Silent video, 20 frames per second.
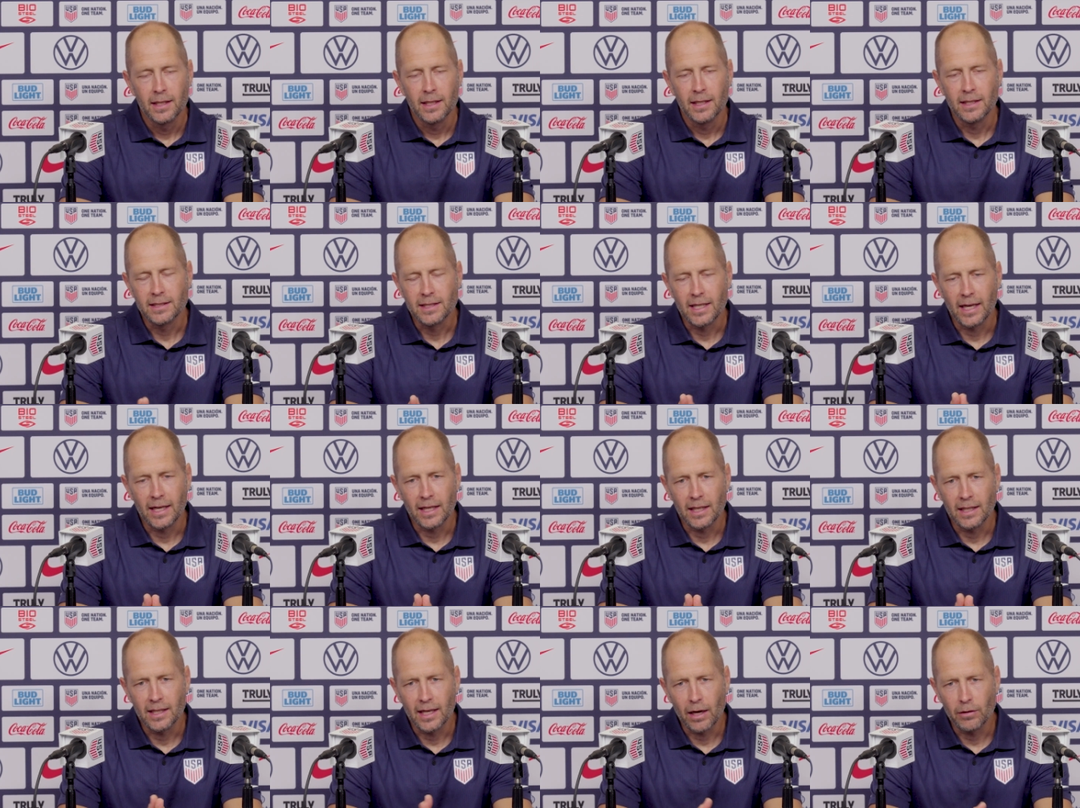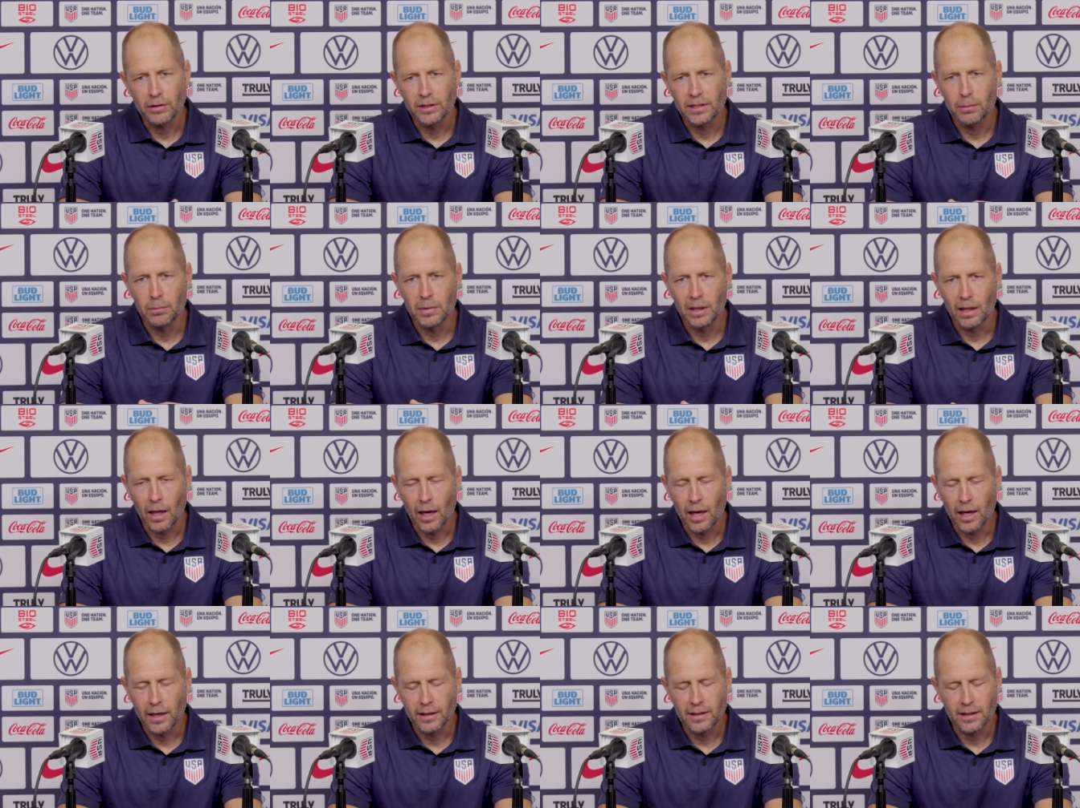He's getting now he's at
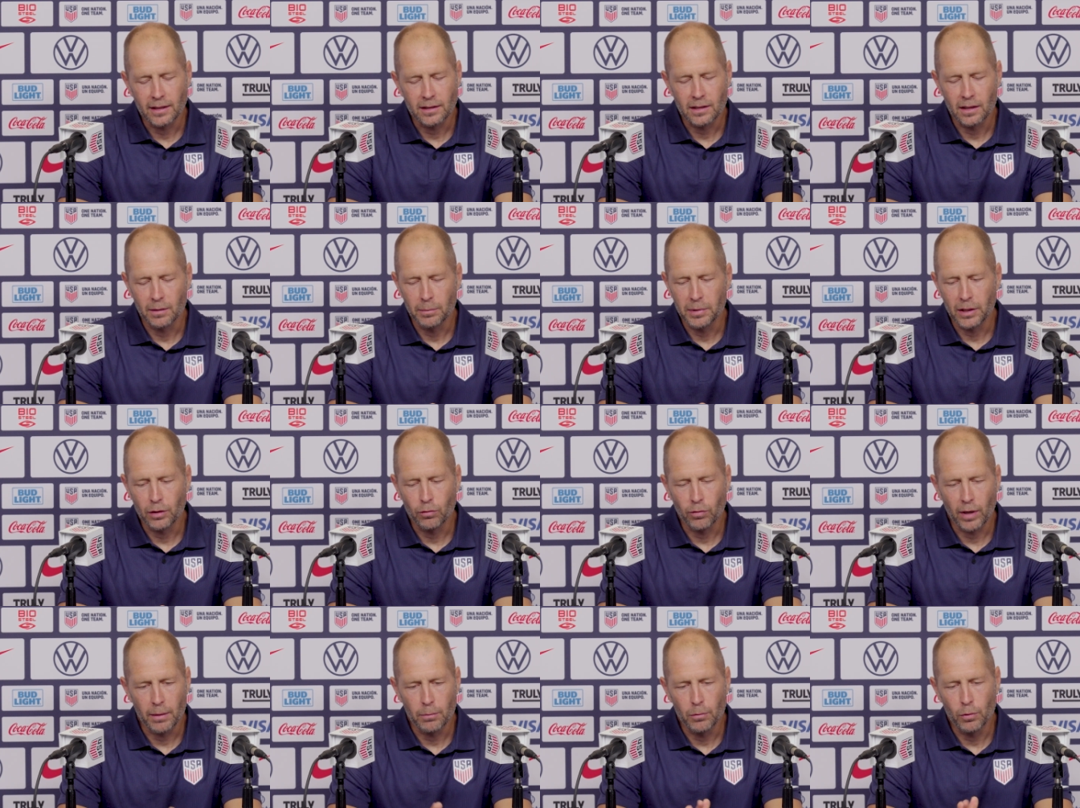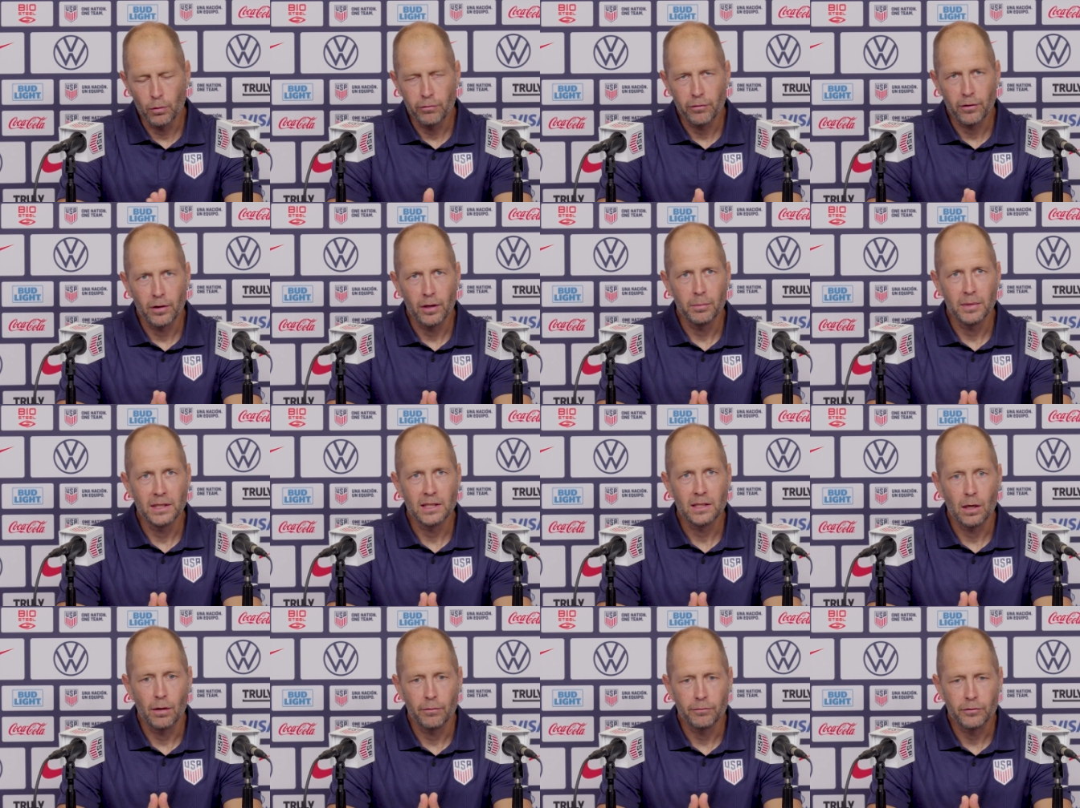Milan. I think it's going to be a great move for him.
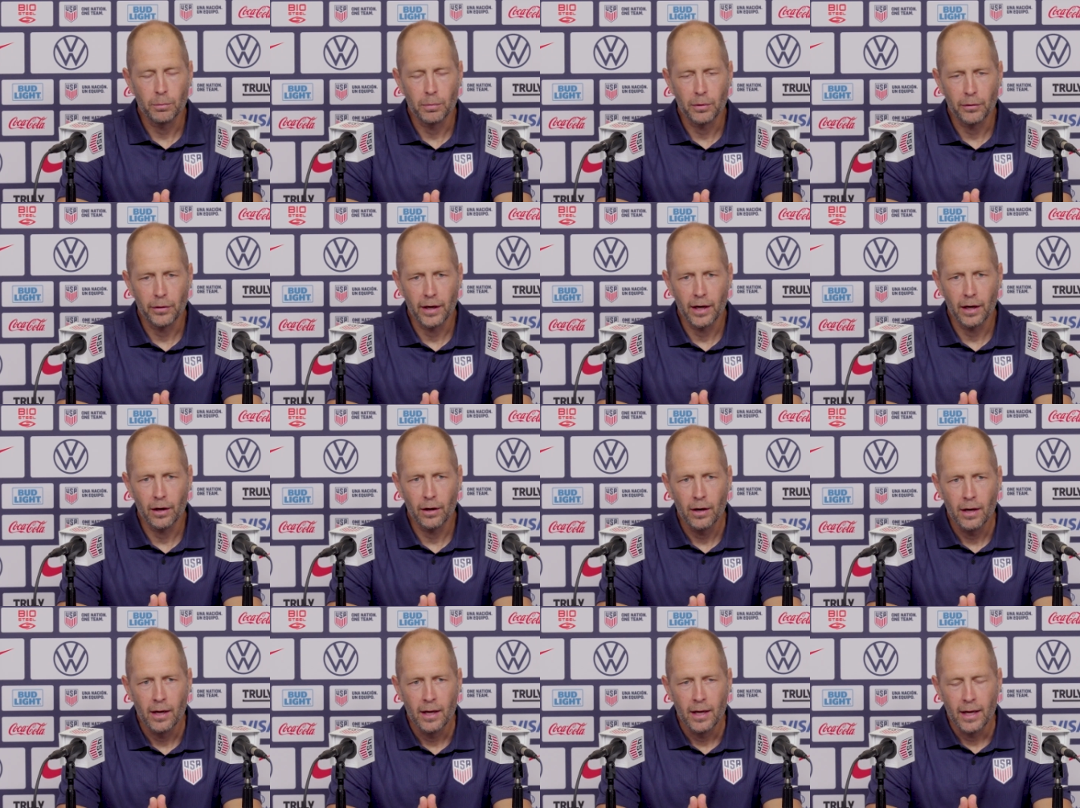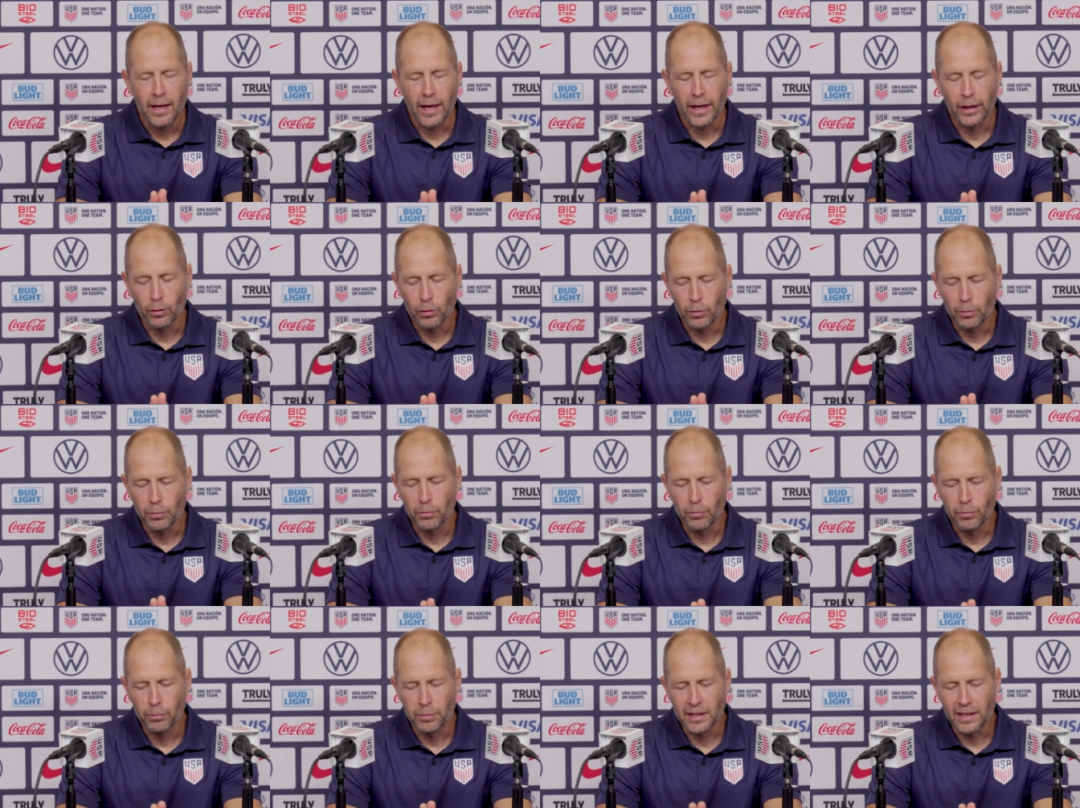He's comfortable there and it will
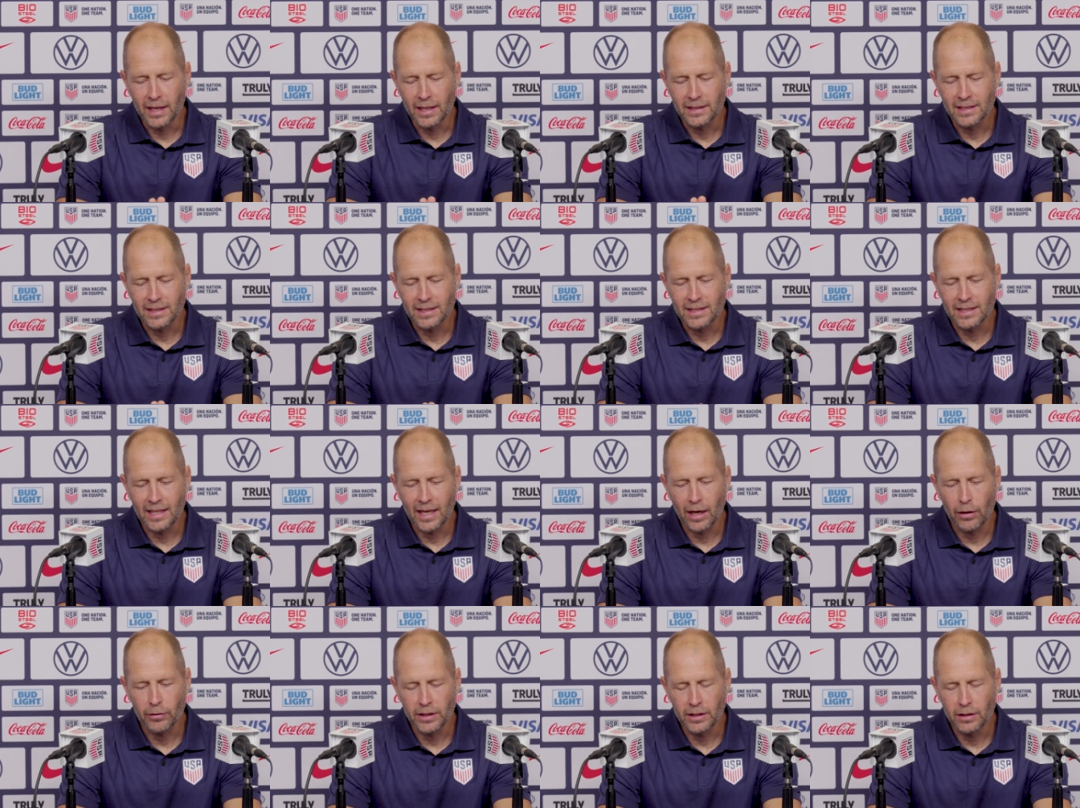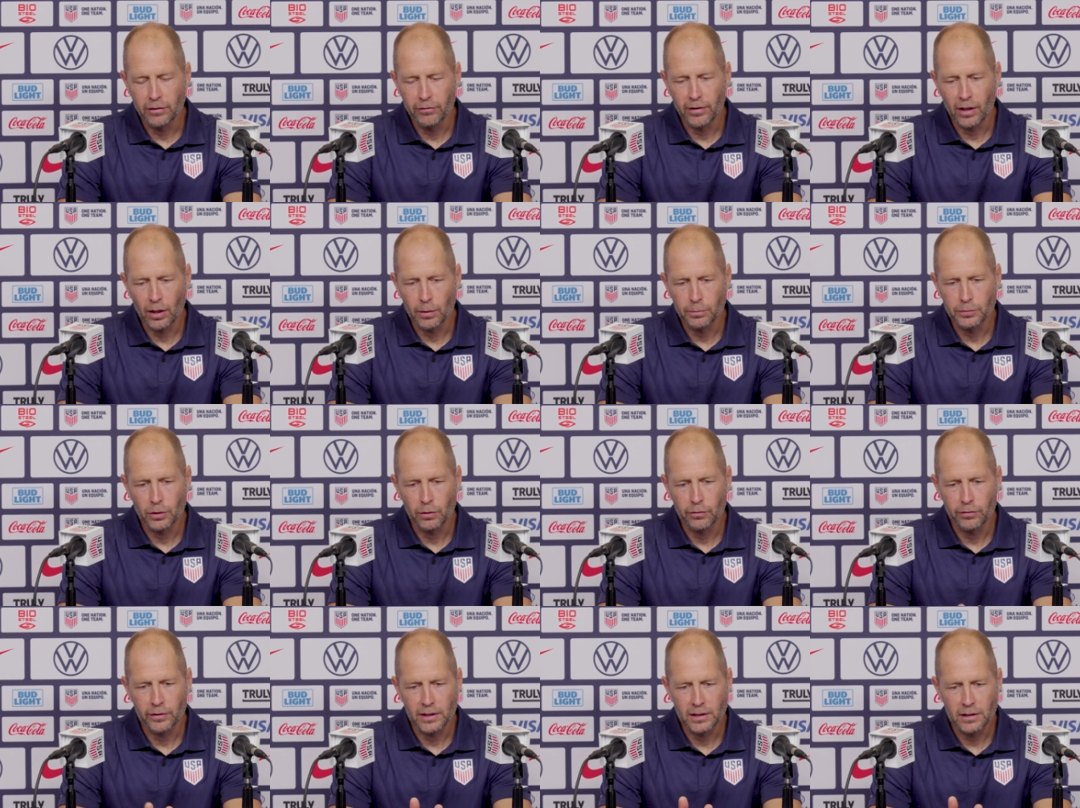be nice to see how he develops
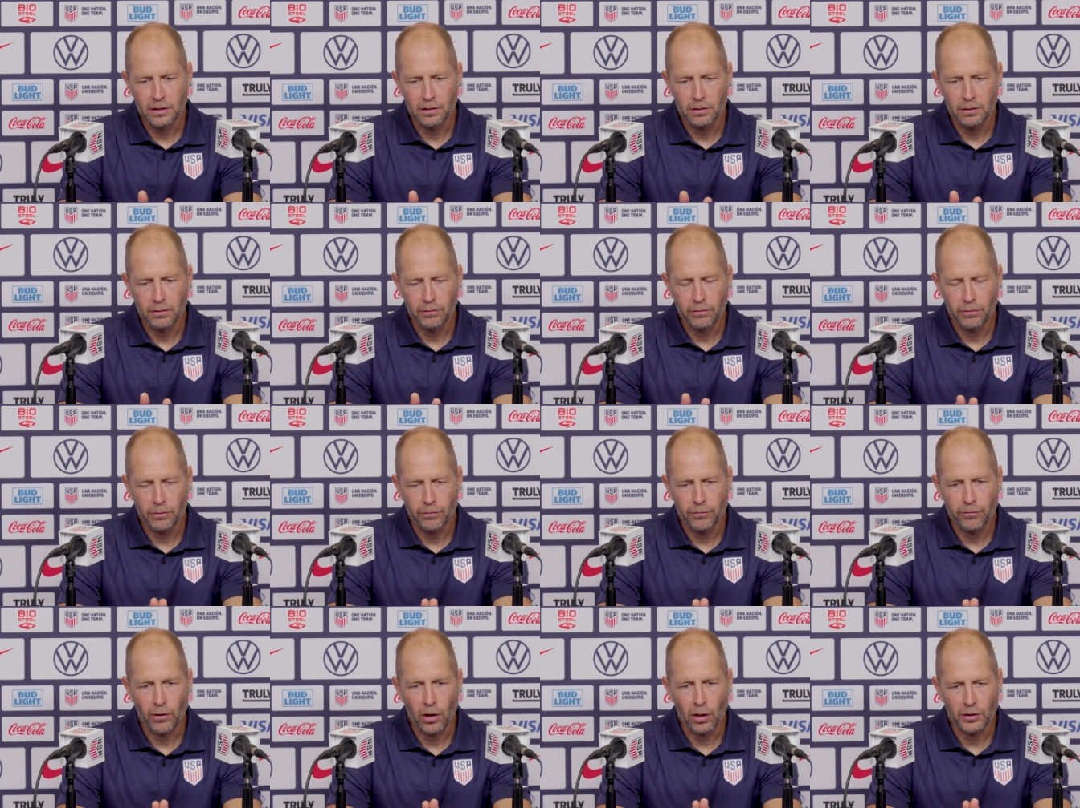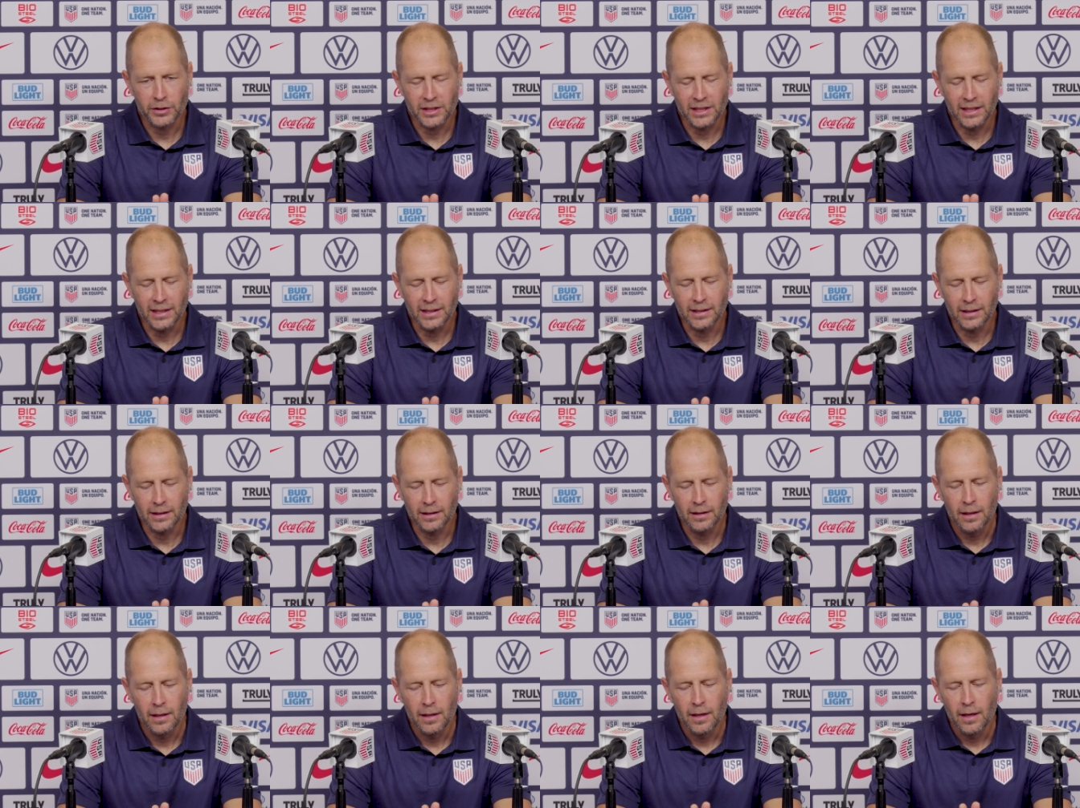over this fall season.